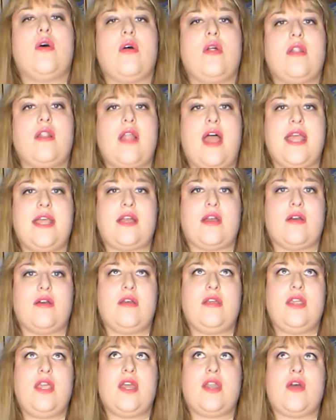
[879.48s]
like,
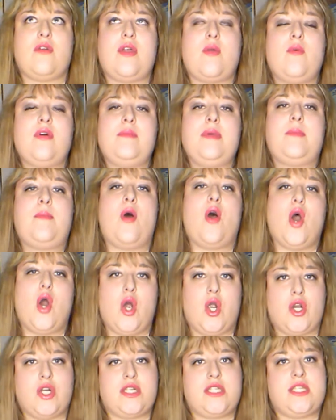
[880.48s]
you know, they want to be
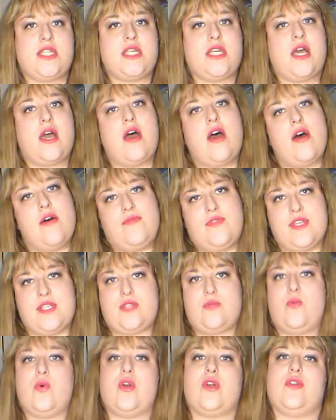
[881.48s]
part of this
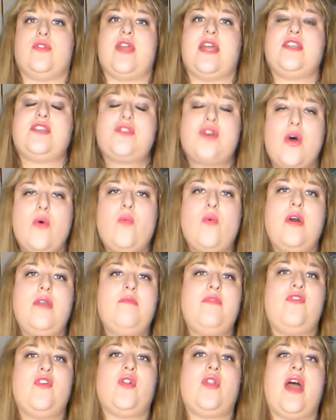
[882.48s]
world. They don't
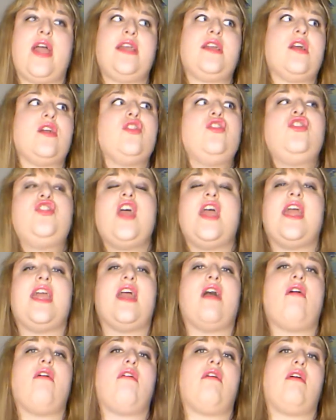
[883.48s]
want to feel like they
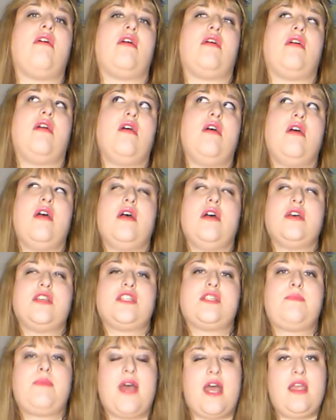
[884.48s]
are,
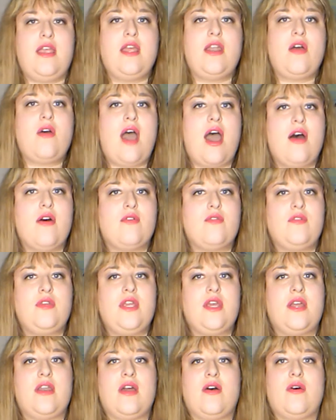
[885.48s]
spe- you know, out,
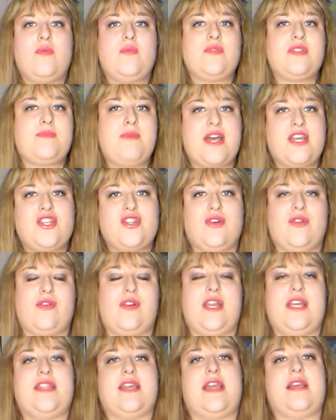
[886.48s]
you know, special or
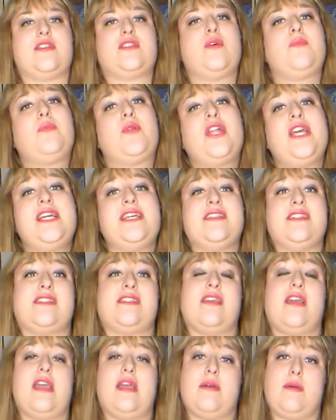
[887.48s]
anything. So please,
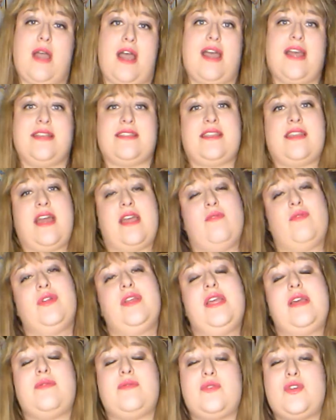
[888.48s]
guys, and I
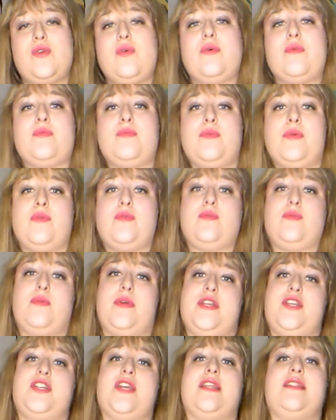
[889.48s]
really do
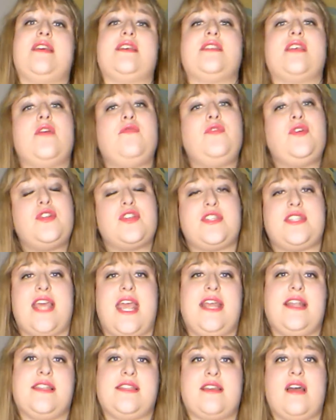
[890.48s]
appreciate this if you just
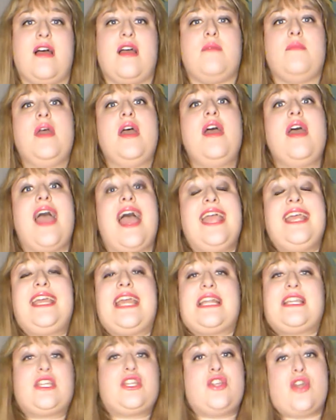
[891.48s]
take the time and
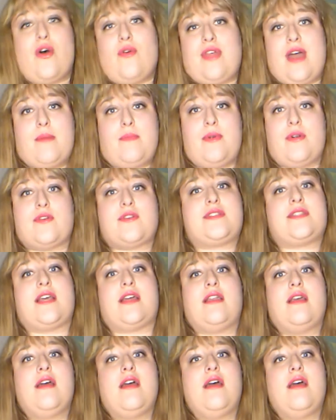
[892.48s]
get to know that person